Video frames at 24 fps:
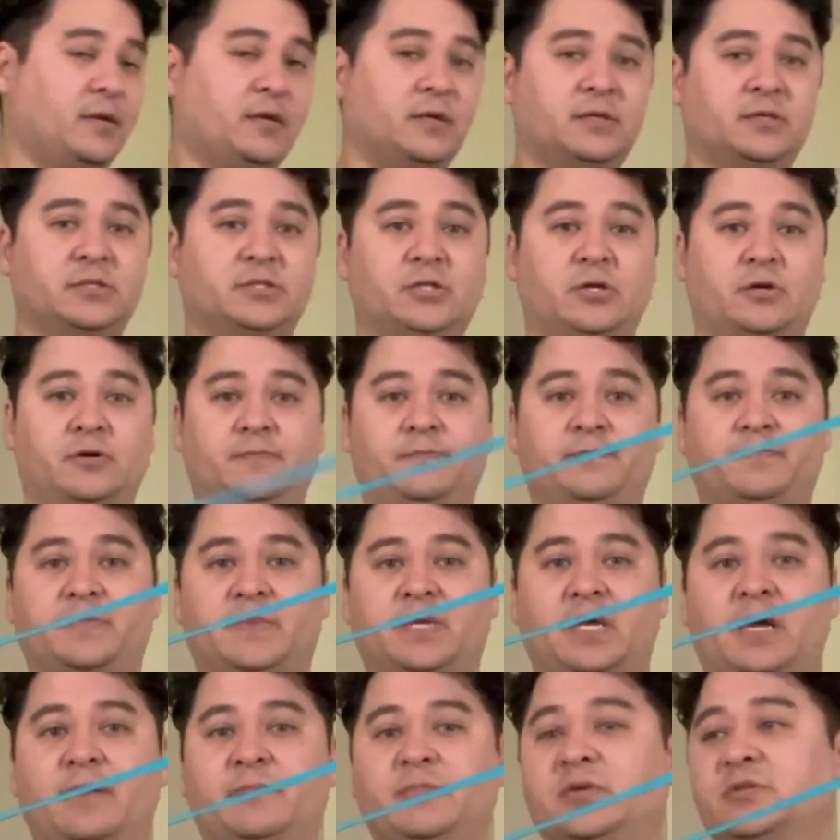So
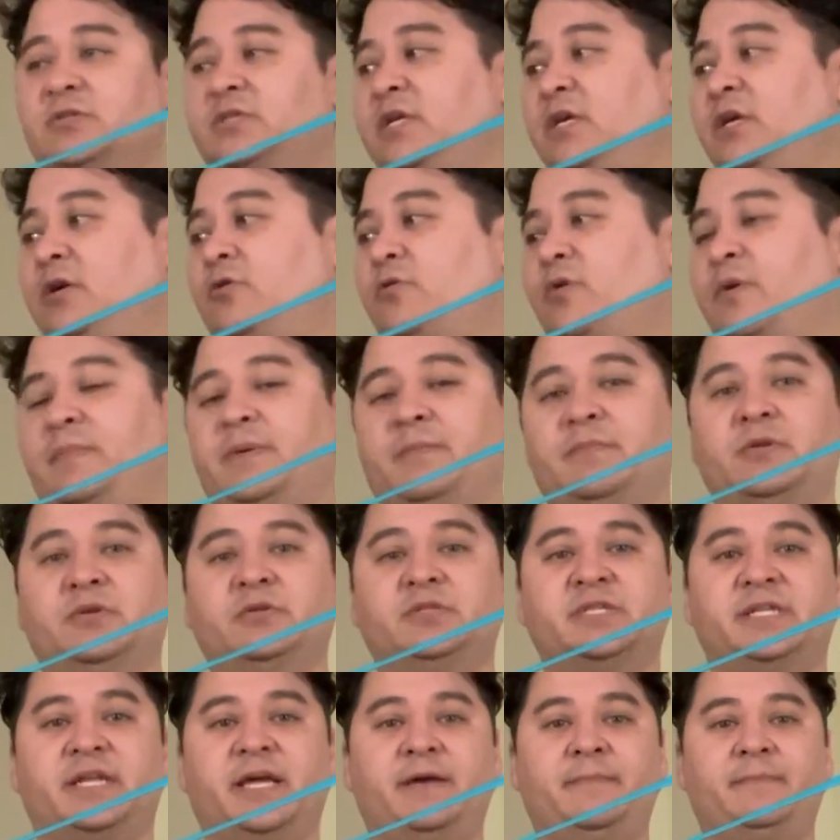I'm using Caribbean blue
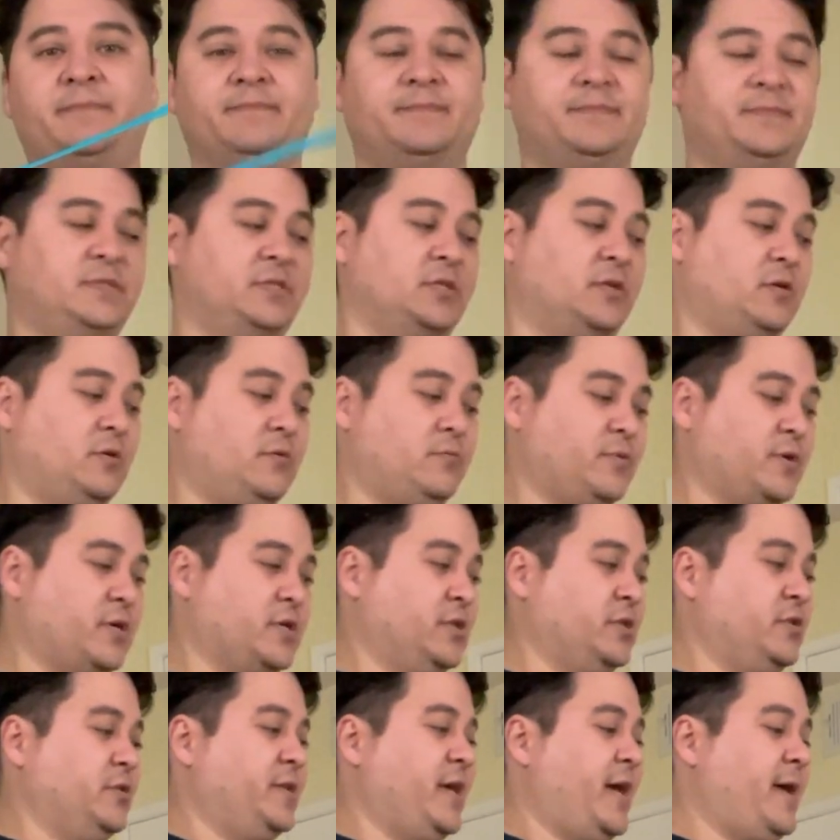today, so we're going
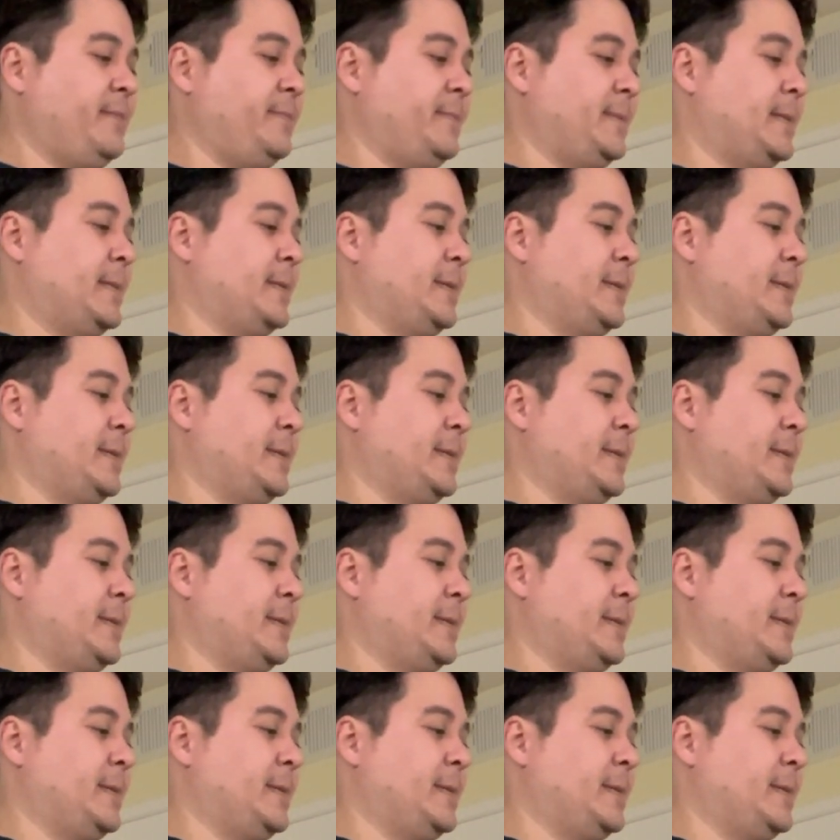to do that.